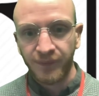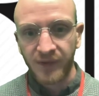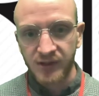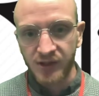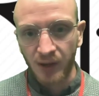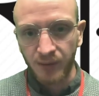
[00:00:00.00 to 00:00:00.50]

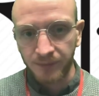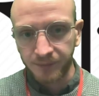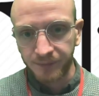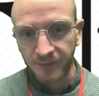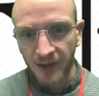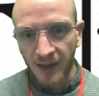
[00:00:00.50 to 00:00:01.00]
So,
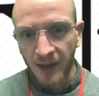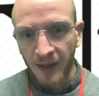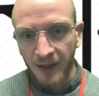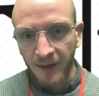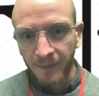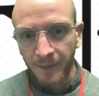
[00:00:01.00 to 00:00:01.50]

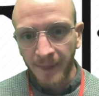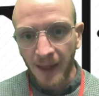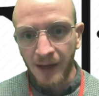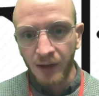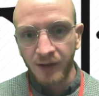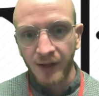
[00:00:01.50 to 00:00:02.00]

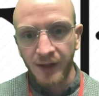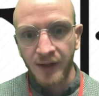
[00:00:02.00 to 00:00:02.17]
Helen